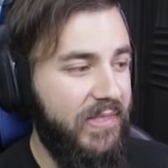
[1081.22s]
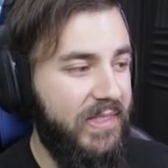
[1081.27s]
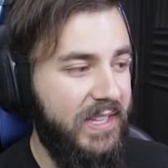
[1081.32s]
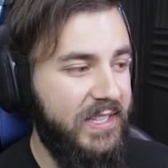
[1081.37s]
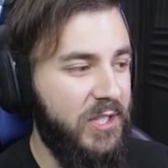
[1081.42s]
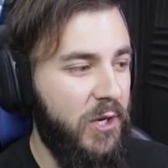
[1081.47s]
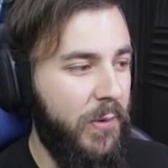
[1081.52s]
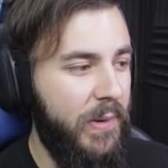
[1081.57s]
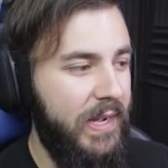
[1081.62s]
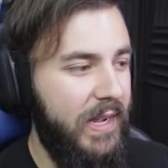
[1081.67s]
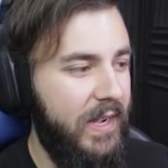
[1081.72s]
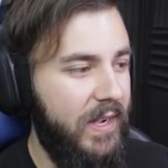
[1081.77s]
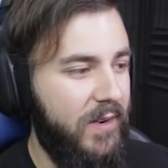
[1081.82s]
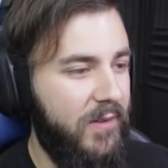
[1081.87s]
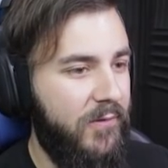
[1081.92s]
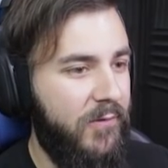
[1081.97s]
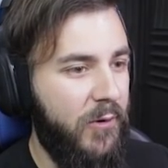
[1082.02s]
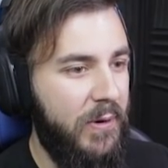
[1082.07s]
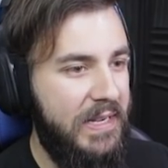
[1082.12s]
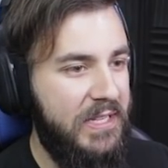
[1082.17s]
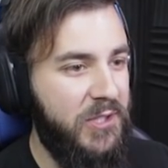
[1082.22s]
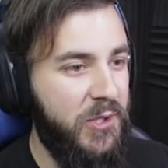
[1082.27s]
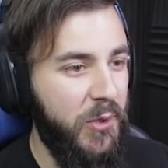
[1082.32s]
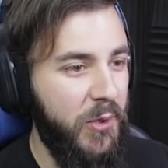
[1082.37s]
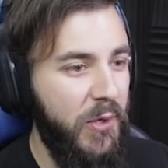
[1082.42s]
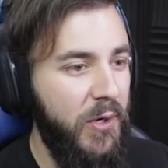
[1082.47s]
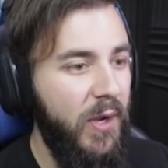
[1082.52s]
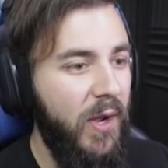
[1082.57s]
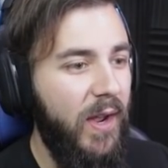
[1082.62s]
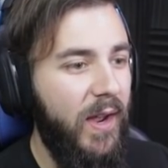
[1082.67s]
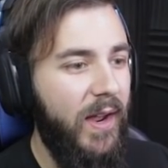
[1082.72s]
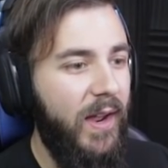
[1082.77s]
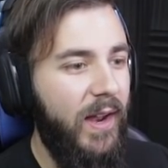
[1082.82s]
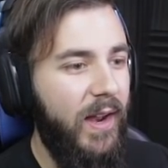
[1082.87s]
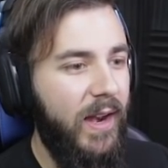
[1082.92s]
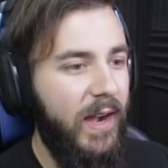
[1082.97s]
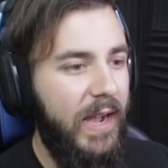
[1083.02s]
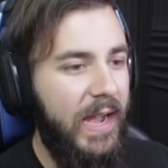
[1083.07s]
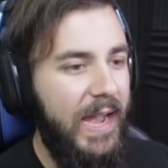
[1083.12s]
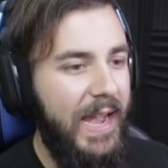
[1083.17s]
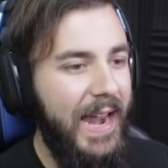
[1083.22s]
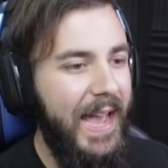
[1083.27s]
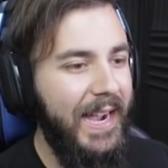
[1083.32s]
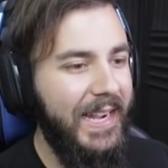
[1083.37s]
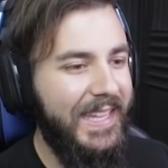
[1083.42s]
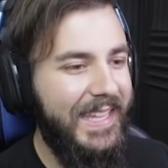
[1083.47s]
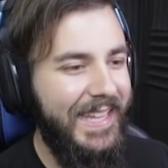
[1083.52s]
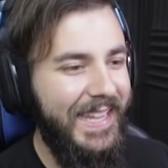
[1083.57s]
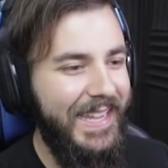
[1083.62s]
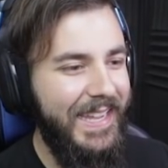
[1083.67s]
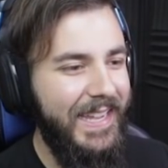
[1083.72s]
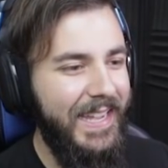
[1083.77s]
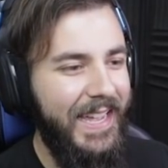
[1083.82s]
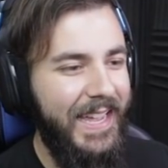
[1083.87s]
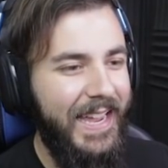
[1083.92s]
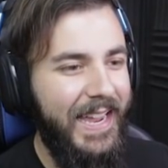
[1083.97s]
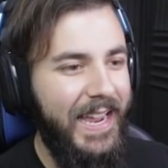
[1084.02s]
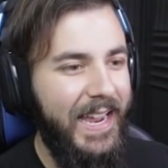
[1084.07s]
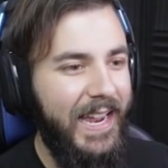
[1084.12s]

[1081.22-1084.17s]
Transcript: I think, is all we needed. 42. Lucky.